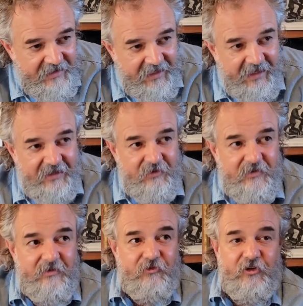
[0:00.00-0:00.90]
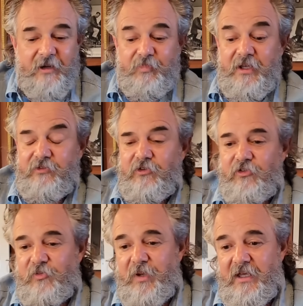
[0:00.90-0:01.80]
And she got pissed because
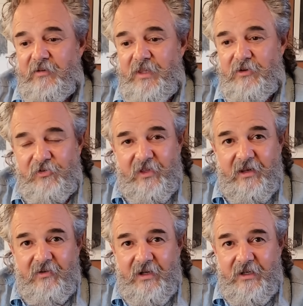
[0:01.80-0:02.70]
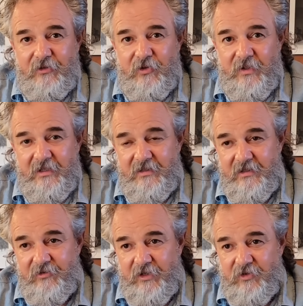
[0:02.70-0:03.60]
she was paying them. They were standing around not doing
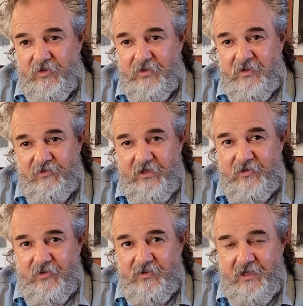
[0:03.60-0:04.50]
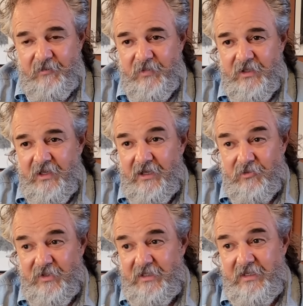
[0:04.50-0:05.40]
anything. So I told her, as I told them, I
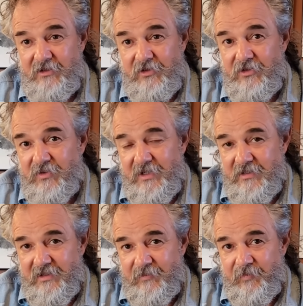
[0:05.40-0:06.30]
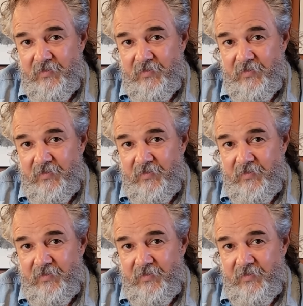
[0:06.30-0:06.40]
don't really need you to do anything.